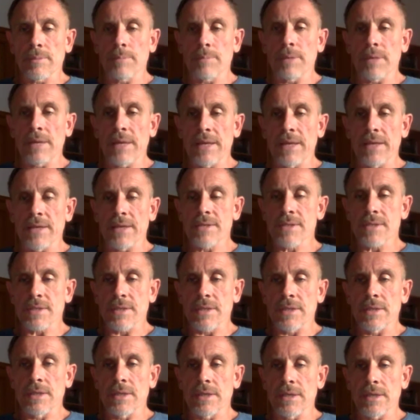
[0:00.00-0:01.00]

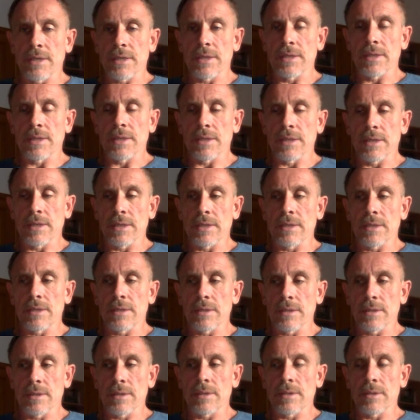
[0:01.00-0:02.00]
players in
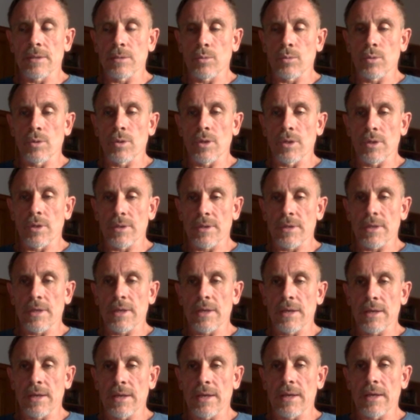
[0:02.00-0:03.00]
the world
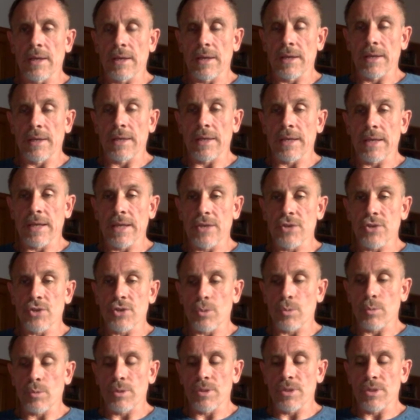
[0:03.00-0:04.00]
are
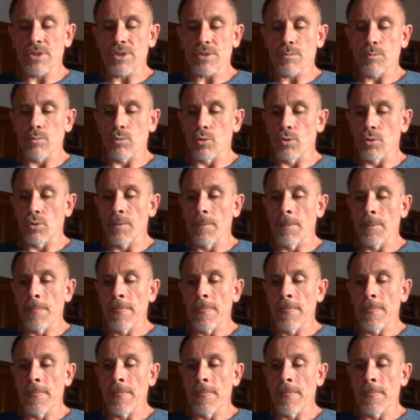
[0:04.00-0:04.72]
engaging with this more,